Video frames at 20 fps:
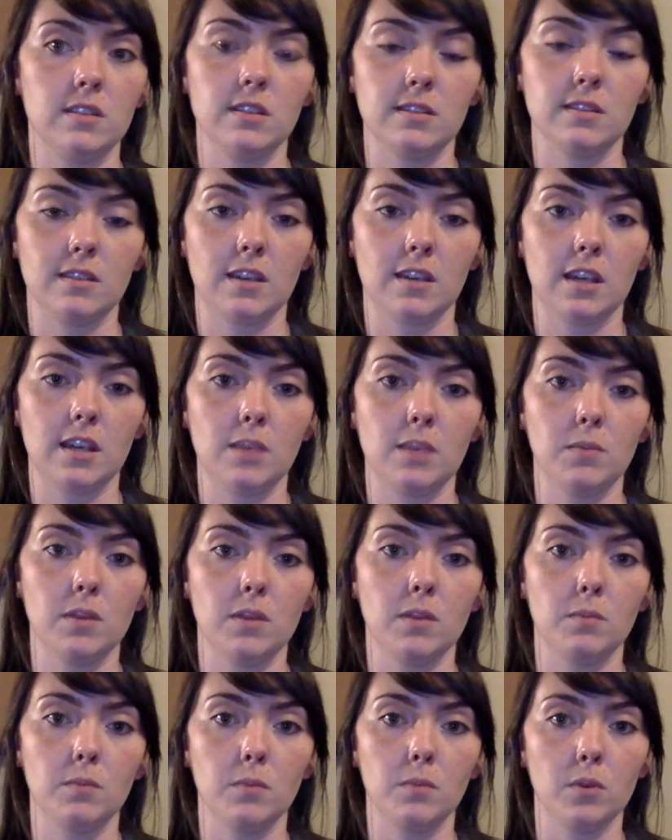is to keep them
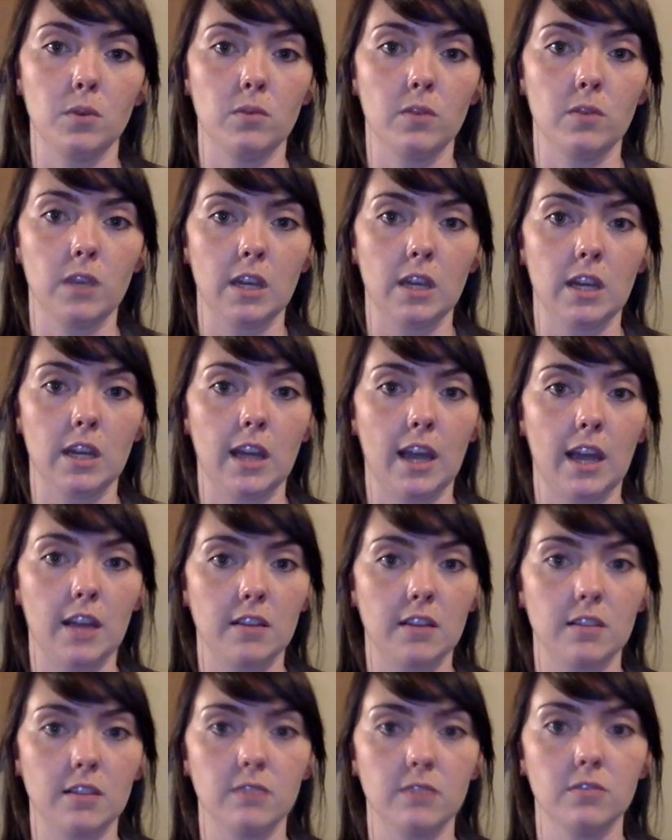moving and
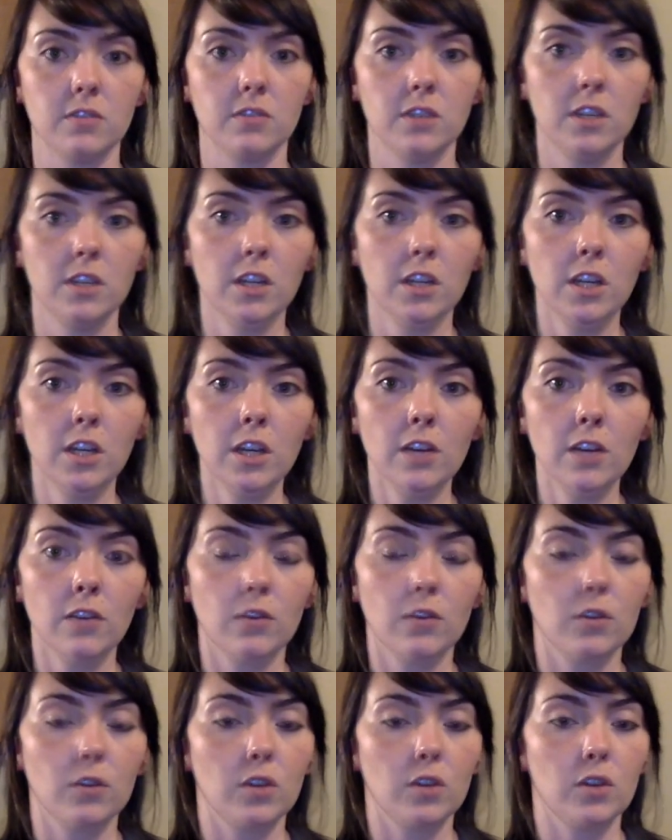active.
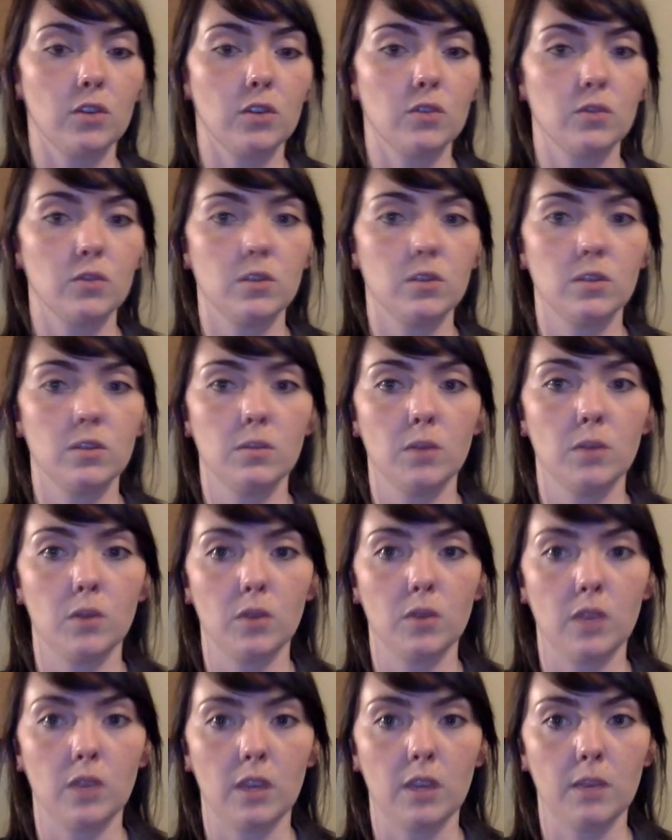For those with
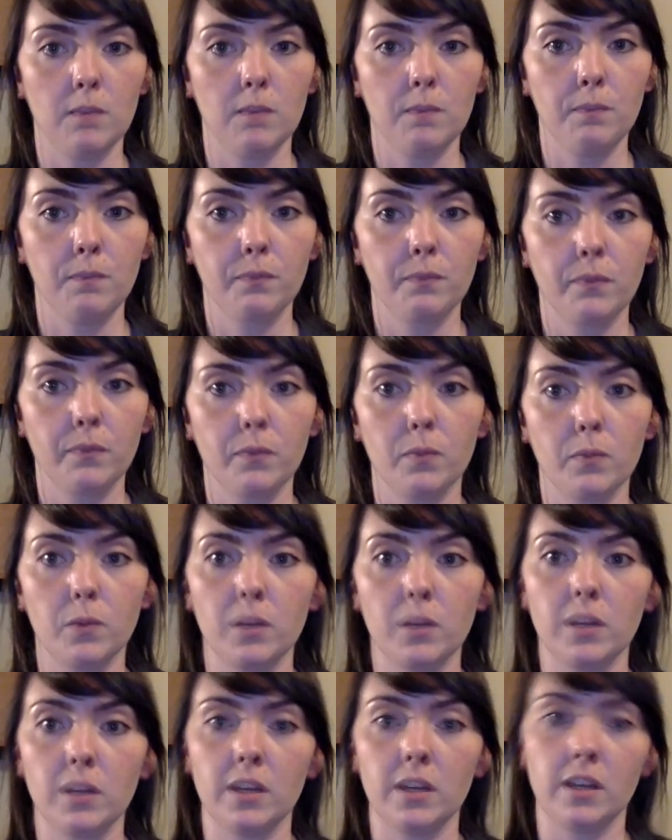pneumonia,
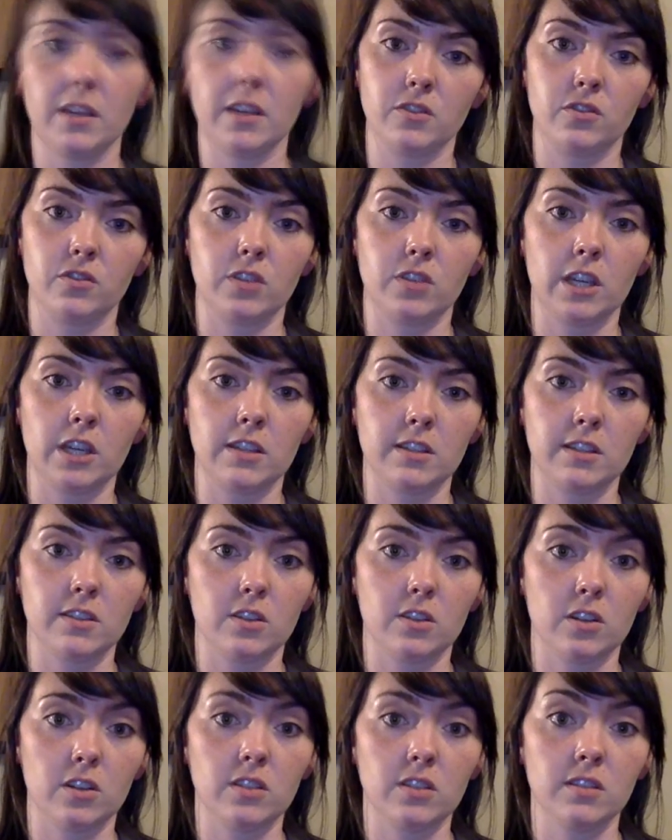breathing exercises
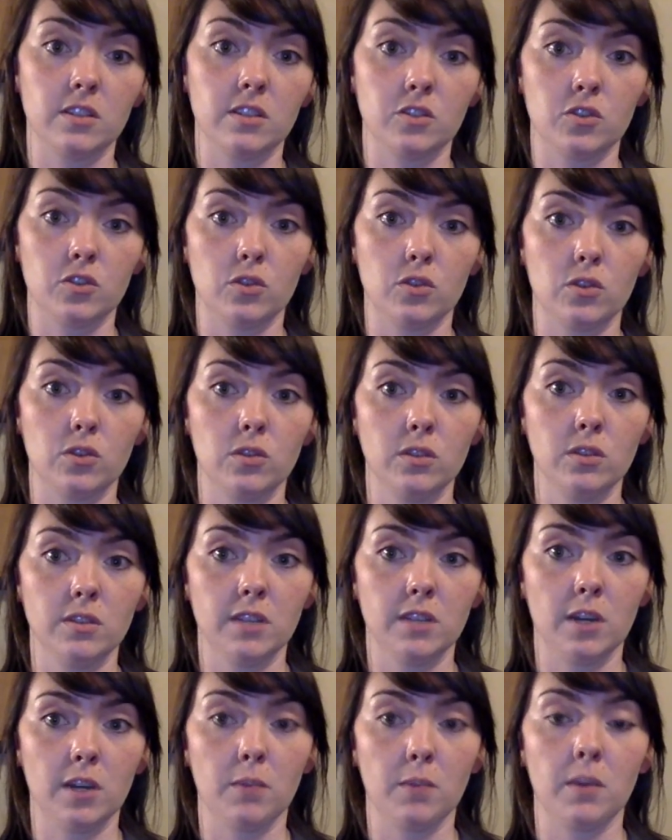are essential
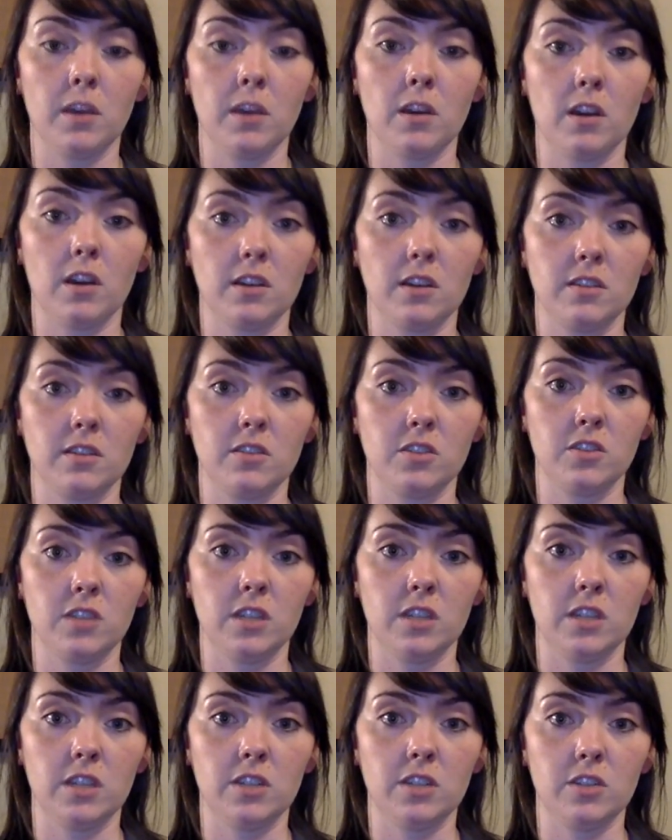to help get
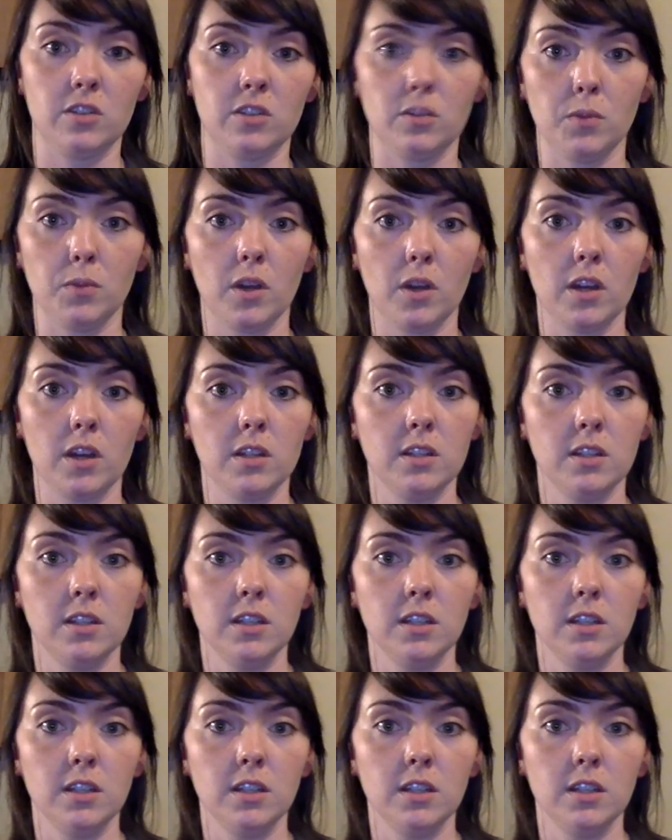oxygen into their blood.